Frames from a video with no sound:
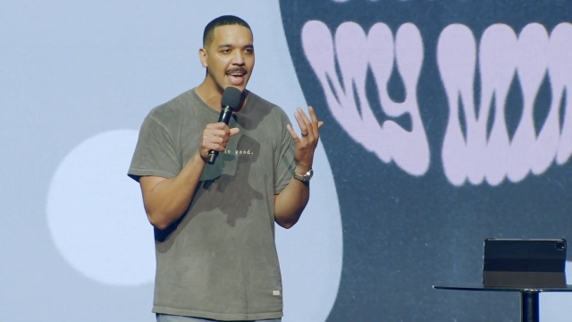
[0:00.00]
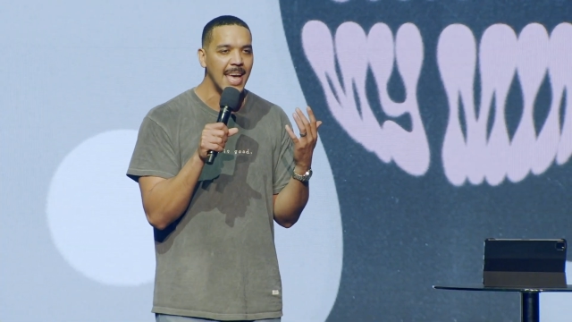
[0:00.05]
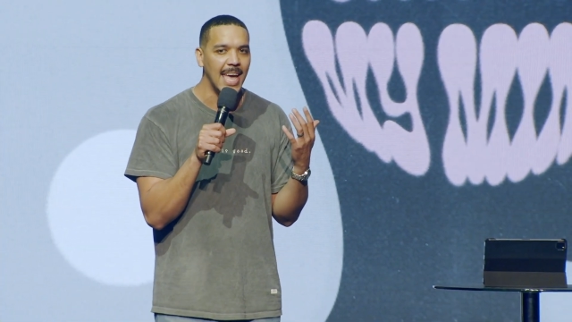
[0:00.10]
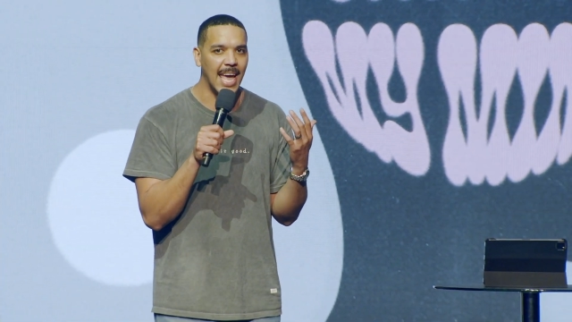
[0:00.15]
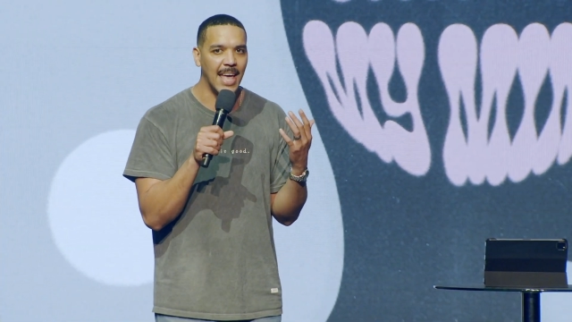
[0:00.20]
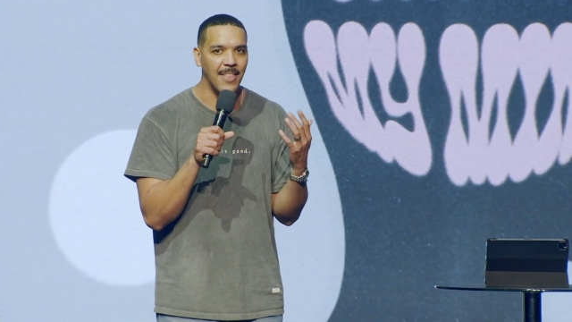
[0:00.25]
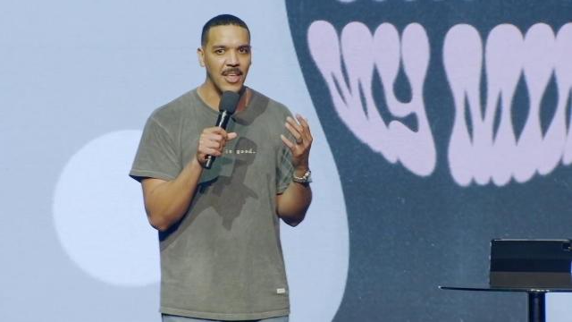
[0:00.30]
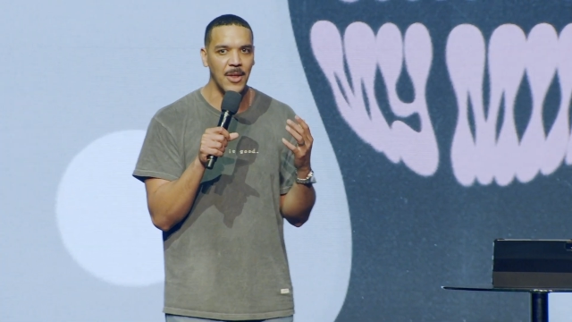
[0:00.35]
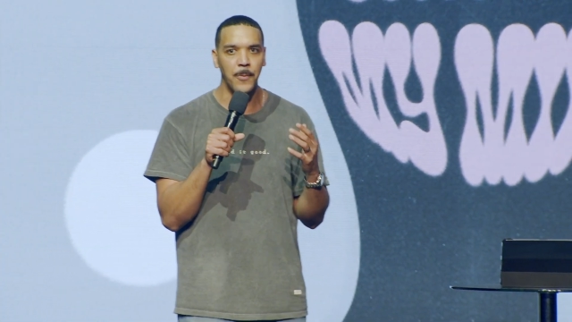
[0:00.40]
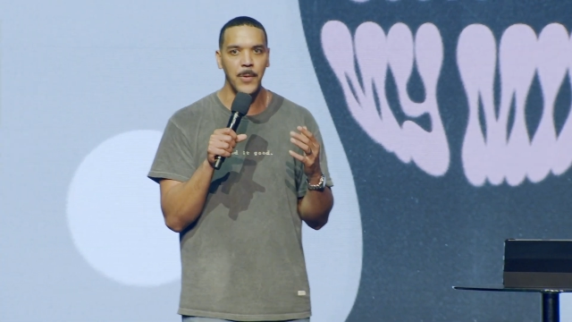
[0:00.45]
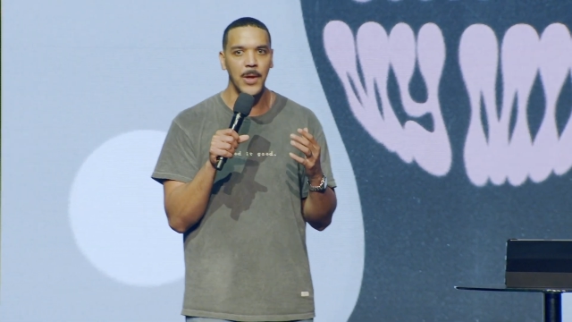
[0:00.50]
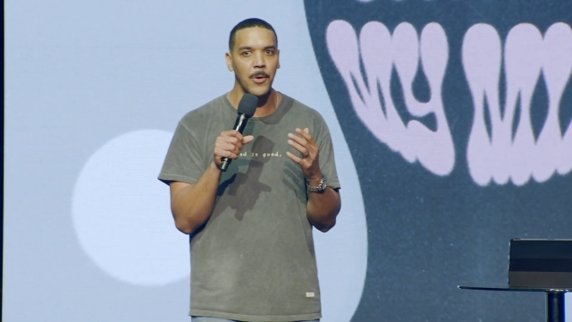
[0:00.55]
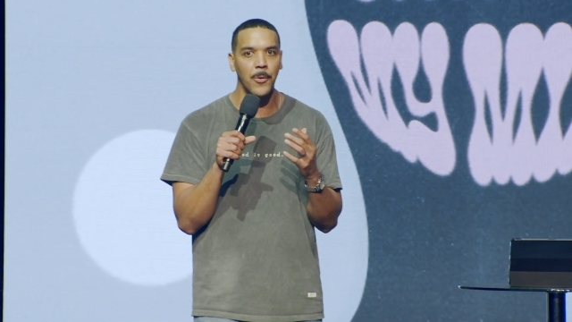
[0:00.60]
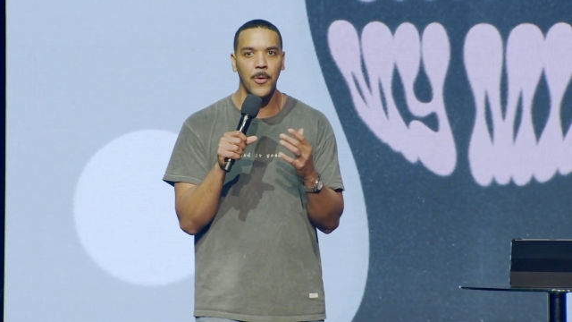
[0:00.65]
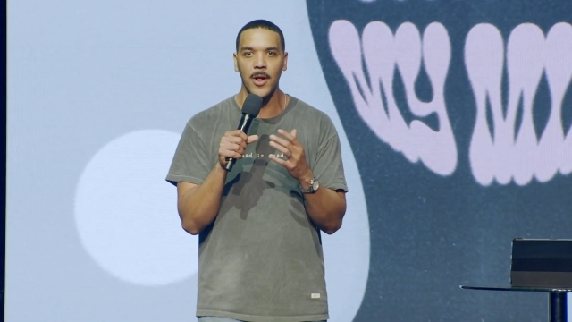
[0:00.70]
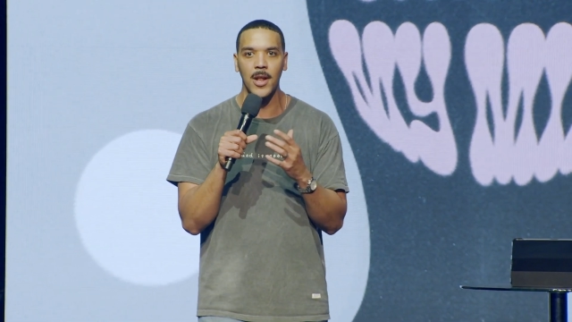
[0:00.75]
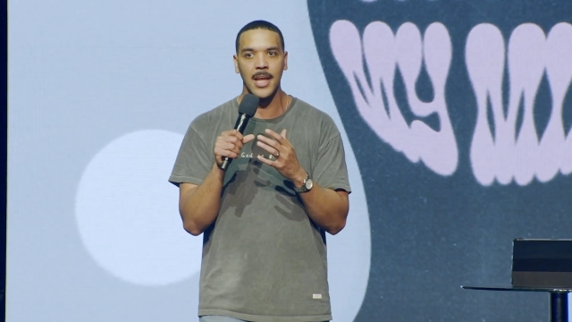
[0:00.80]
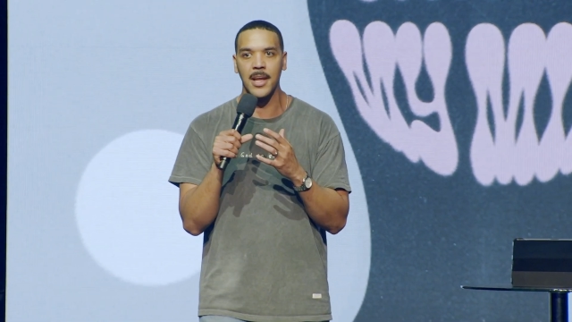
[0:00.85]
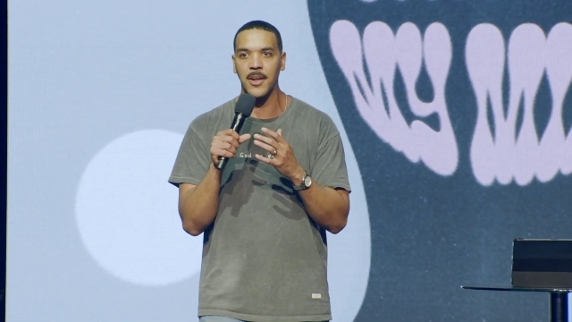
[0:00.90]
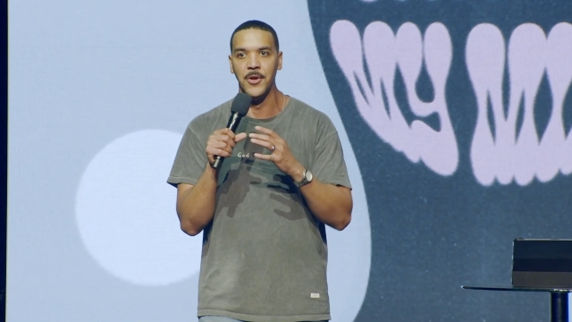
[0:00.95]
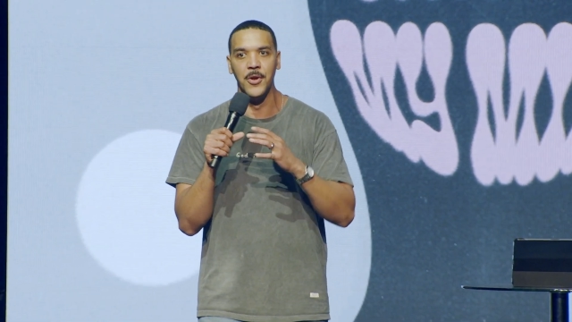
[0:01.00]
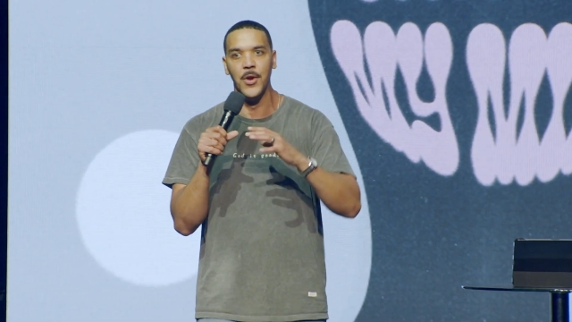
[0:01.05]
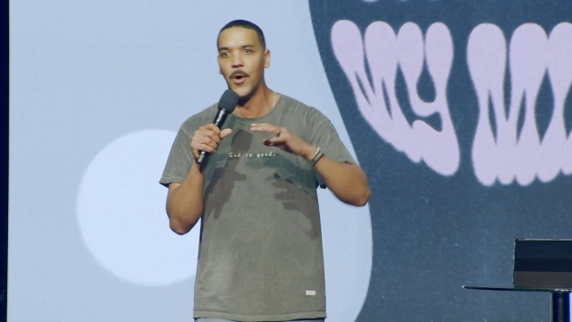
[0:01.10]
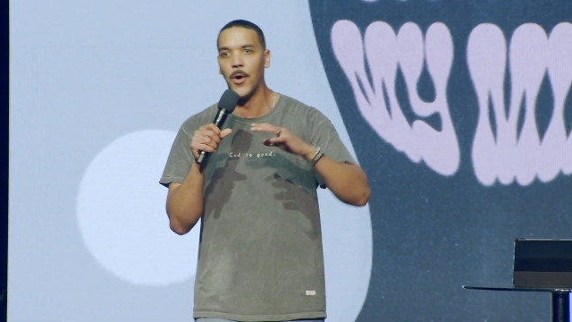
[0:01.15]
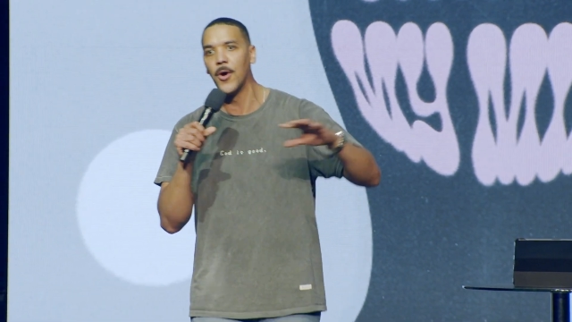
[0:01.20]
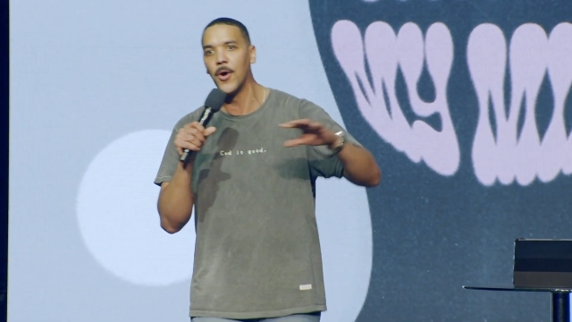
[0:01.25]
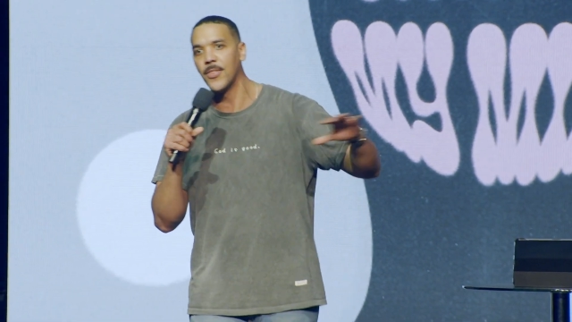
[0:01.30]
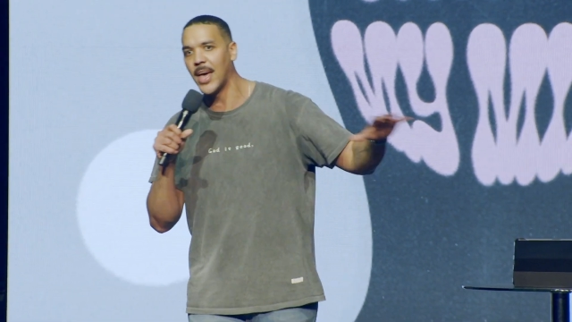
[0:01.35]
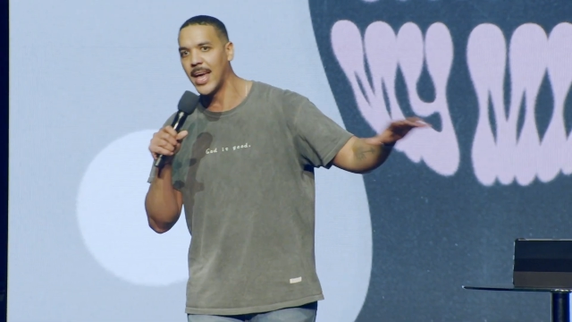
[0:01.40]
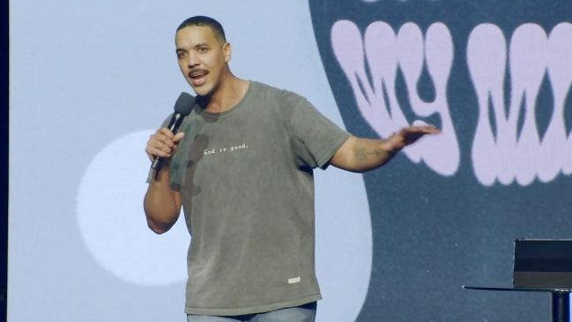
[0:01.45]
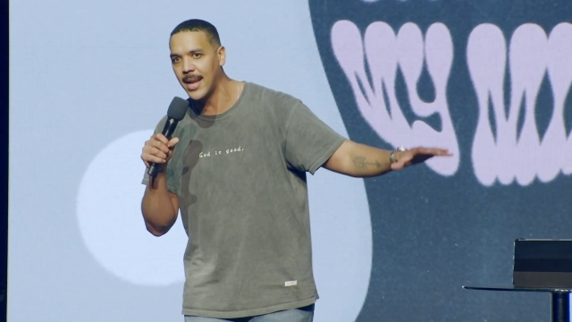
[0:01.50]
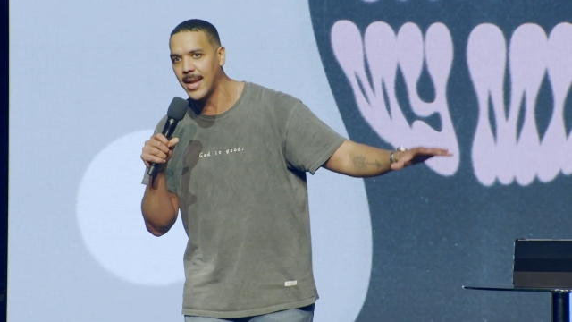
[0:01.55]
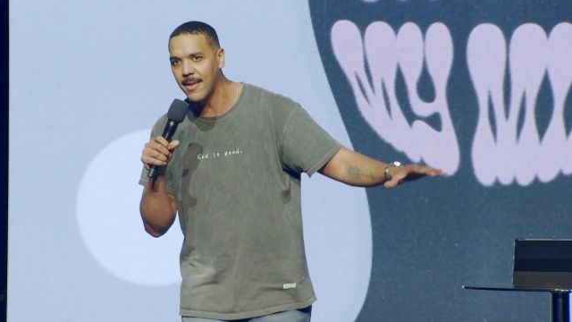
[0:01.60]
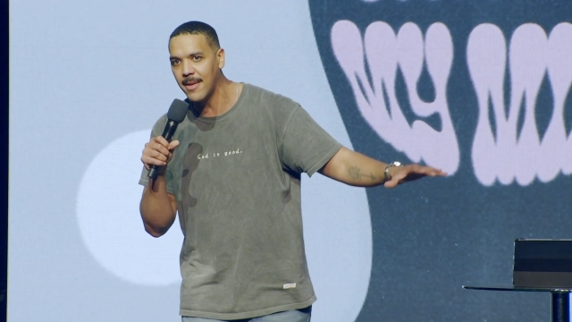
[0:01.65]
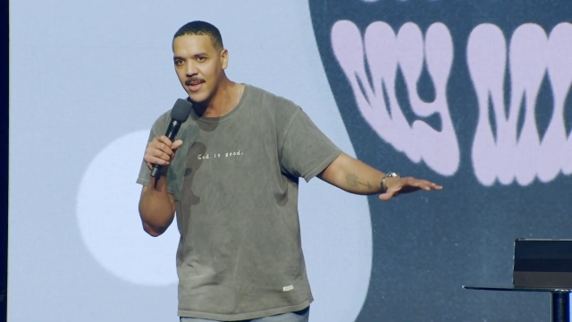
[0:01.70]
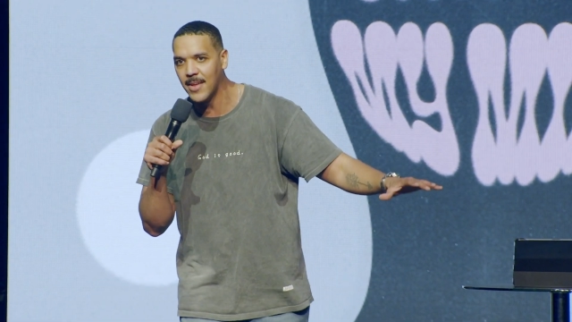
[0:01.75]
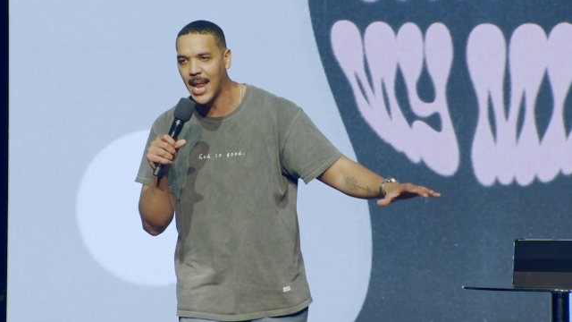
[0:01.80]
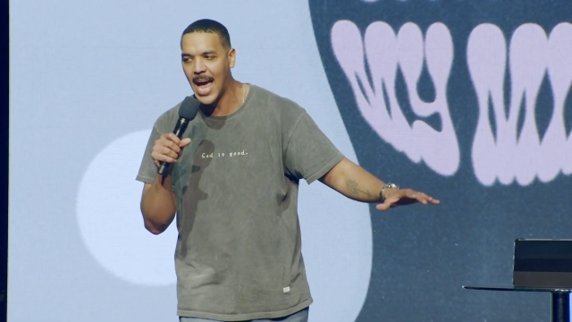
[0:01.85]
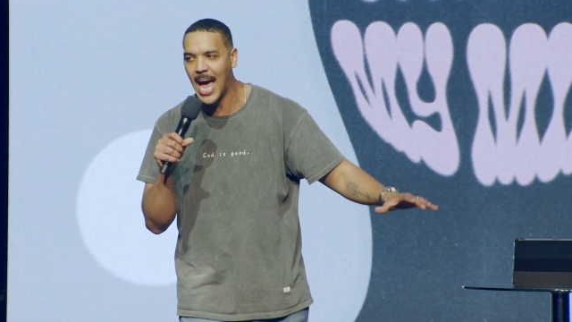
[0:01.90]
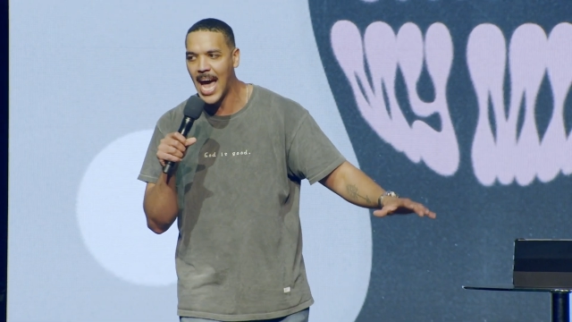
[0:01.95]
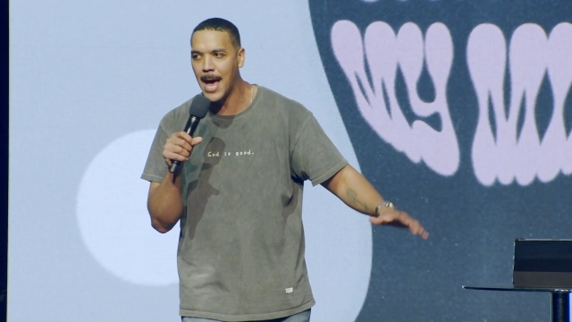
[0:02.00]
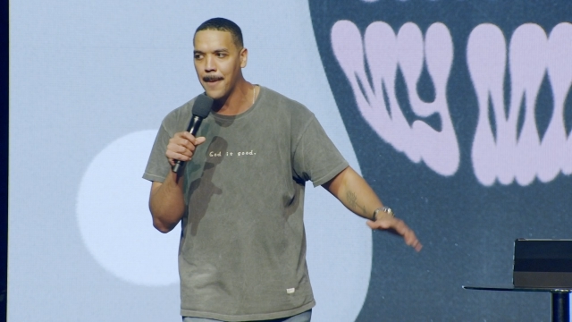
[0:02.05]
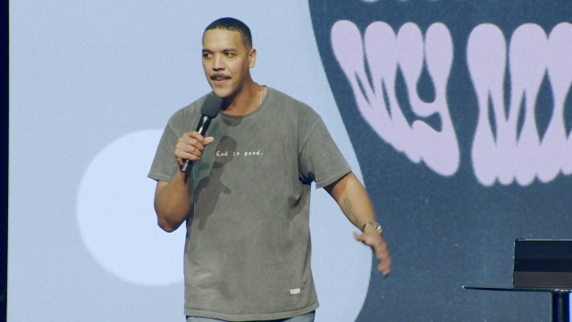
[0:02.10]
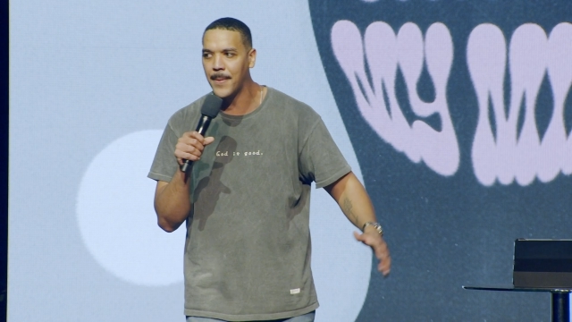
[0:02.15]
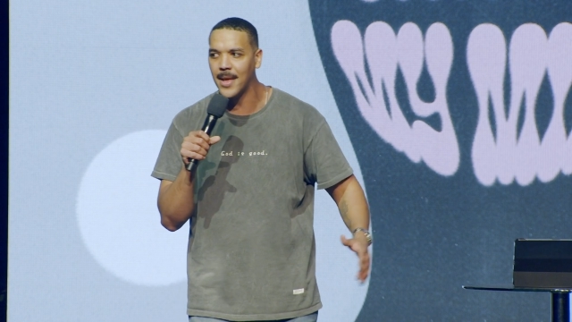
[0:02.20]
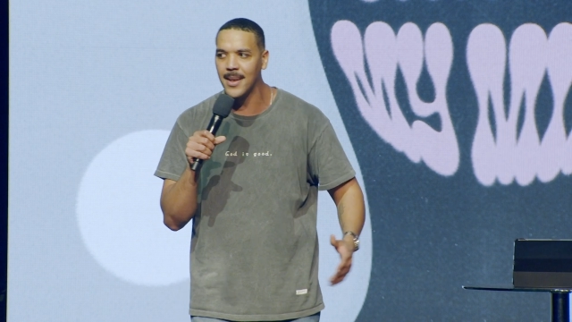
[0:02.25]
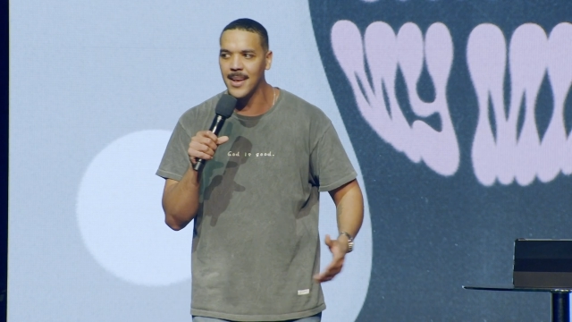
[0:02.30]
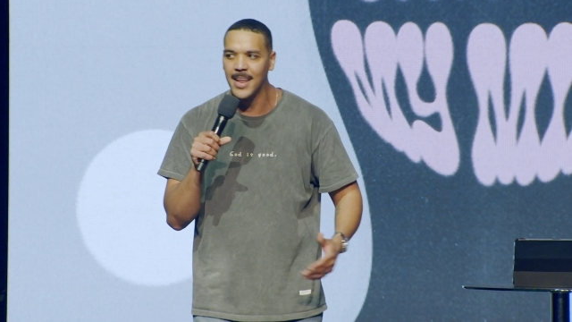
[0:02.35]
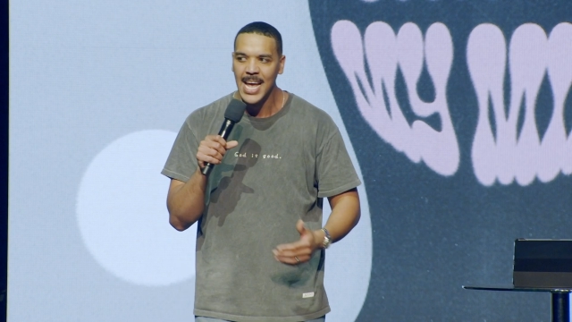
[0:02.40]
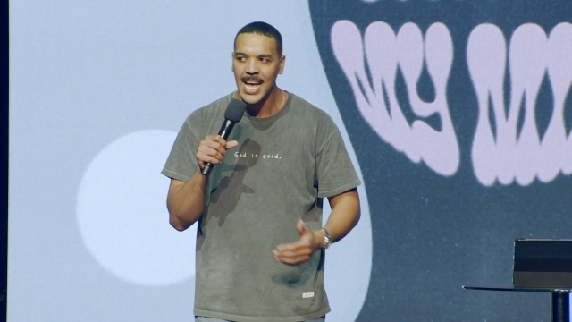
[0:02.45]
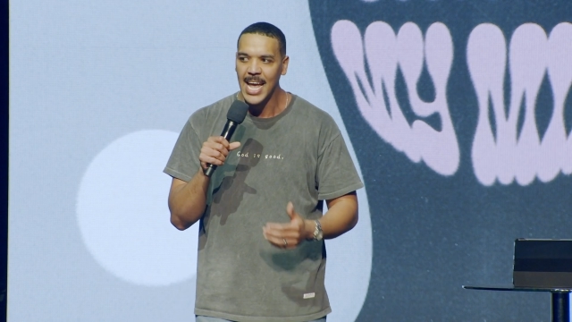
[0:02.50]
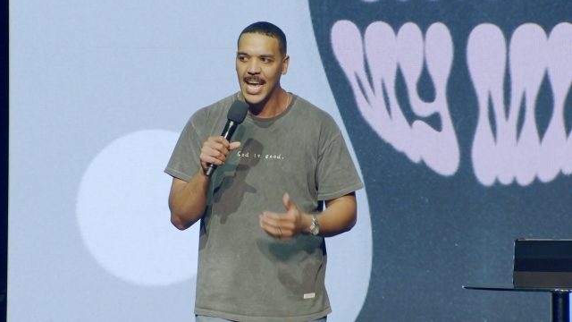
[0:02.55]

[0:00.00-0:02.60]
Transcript: and then we will ignore that it even happened,